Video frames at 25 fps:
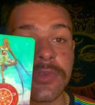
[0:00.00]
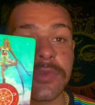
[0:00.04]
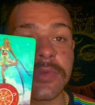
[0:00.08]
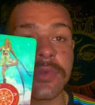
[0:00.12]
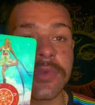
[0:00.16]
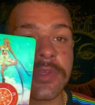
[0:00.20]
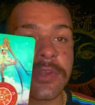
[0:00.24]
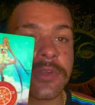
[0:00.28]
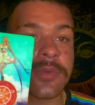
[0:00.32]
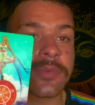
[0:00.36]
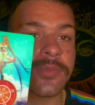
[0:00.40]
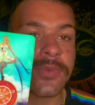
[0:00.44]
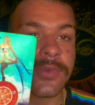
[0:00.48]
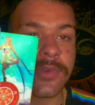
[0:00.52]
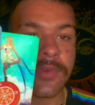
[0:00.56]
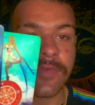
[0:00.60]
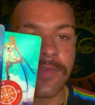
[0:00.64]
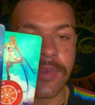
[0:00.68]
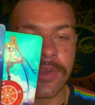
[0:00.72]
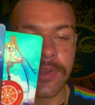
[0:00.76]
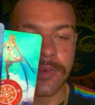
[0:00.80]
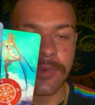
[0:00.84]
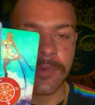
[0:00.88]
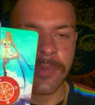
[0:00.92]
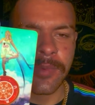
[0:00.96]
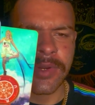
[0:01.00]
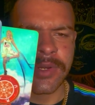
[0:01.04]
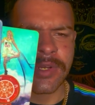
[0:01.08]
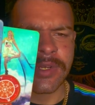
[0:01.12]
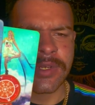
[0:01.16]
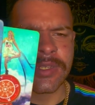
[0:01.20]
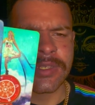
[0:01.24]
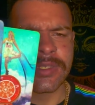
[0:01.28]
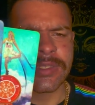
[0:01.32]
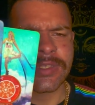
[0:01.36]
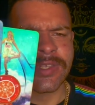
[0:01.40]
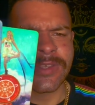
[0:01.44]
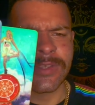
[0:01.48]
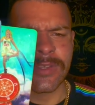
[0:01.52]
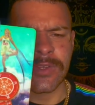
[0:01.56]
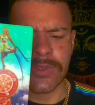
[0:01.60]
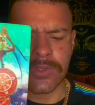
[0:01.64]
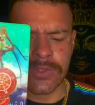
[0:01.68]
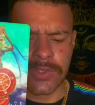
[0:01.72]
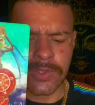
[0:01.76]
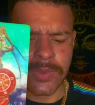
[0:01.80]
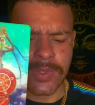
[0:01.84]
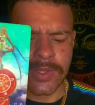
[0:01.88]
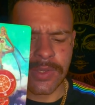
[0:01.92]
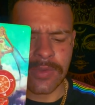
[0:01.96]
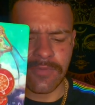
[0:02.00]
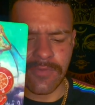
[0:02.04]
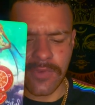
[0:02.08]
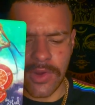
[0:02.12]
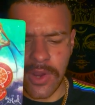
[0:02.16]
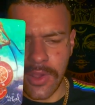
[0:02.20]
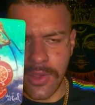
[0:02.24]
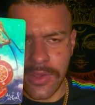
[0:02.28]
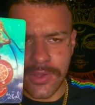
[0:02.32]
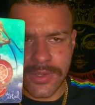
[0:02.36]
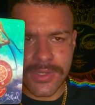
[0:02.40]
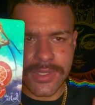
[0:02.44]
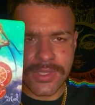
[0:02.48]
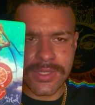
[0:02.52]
you could improve on, or what it is that you're doing wrong